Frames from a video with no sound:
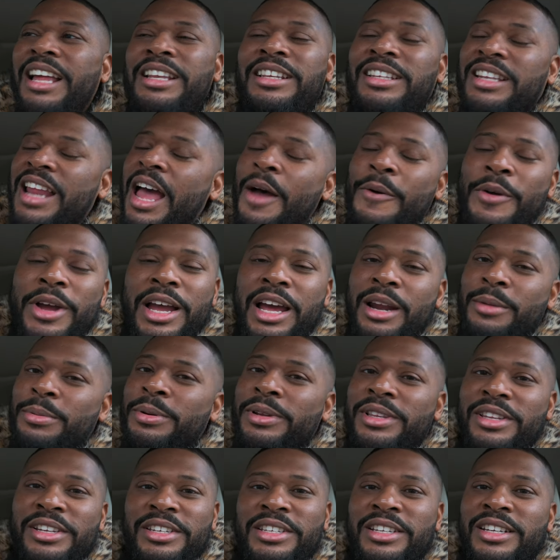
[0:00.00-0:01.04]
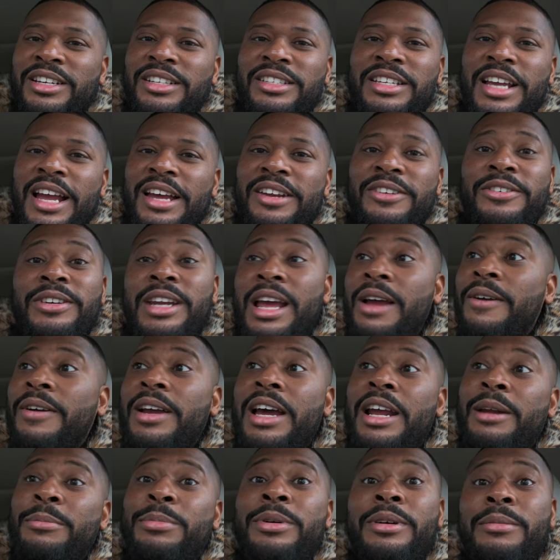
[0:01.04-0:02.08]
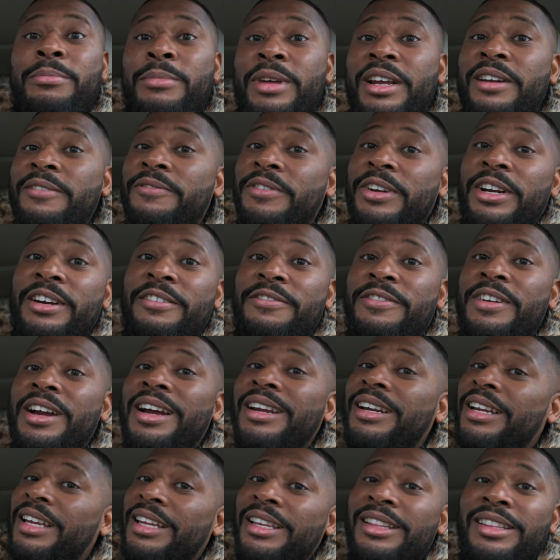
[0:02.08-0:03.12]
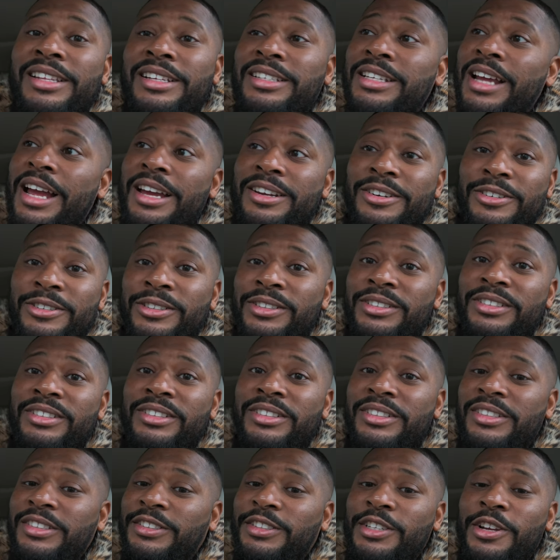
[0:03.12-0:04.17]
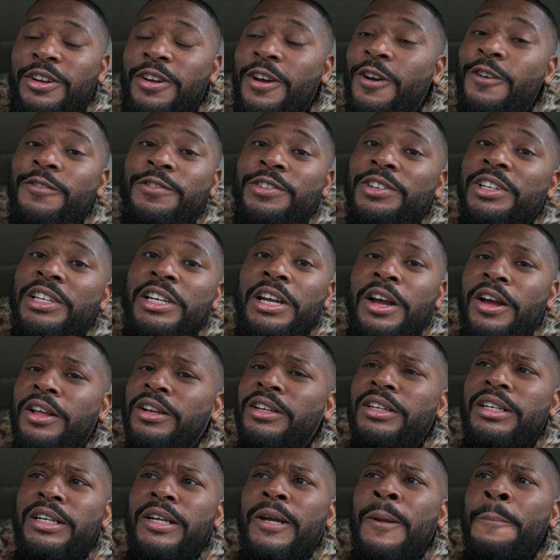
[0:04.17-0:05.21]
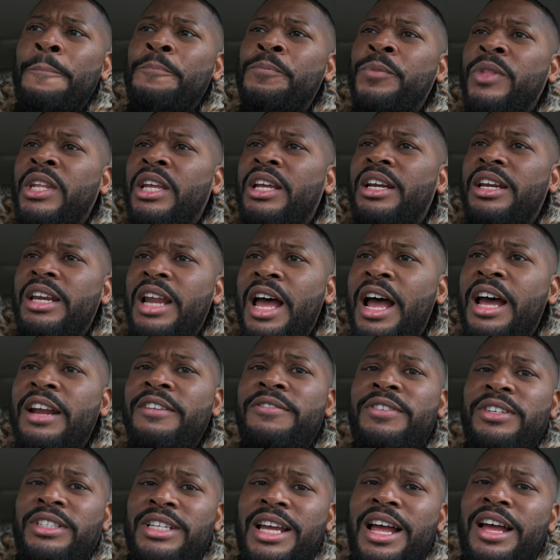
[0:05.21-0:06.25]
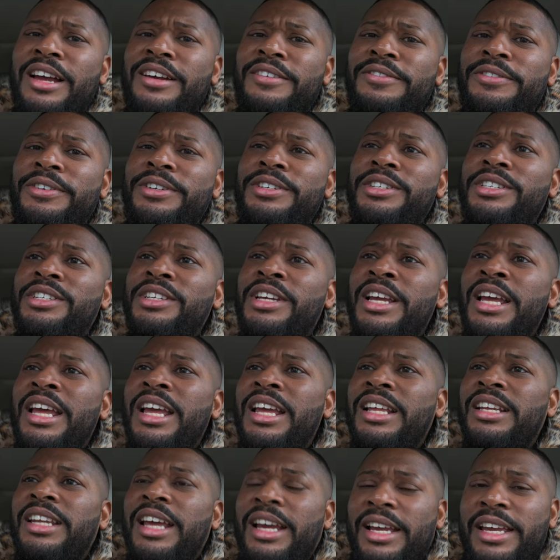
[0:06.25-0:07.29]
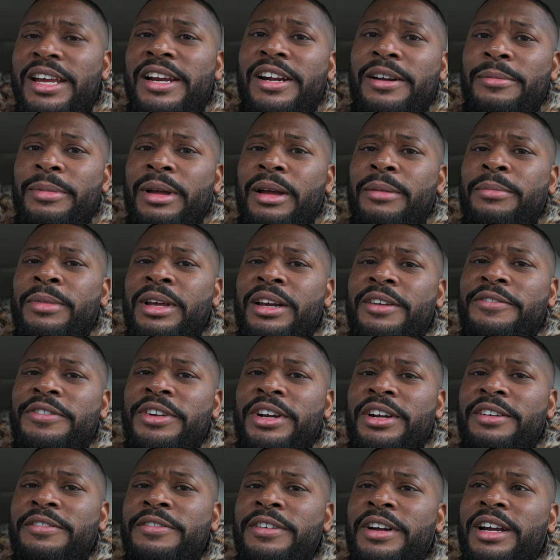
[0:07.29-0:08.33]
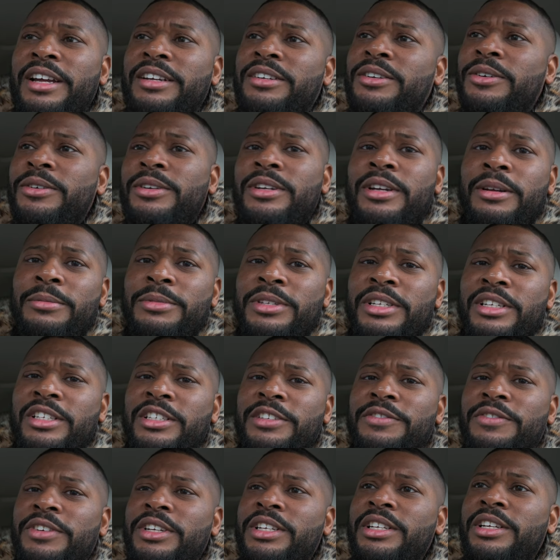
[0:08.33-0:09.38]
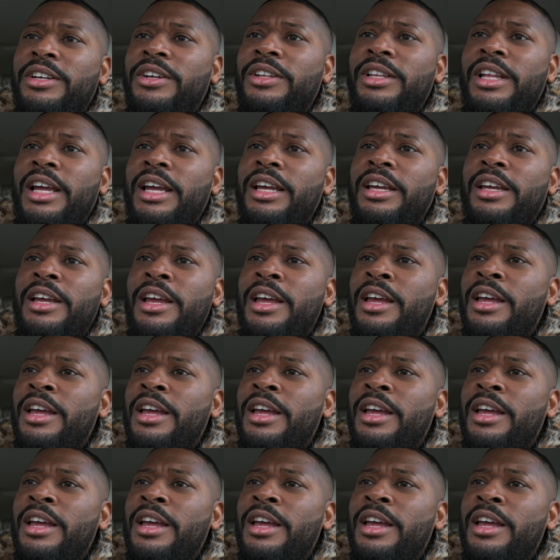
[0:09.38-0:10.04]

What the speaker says: Now I got to put this in the title. Now I got to put Meta Verified in the title. So hopefully all of the non-photographers that care about Meta Verified don't come to this video like,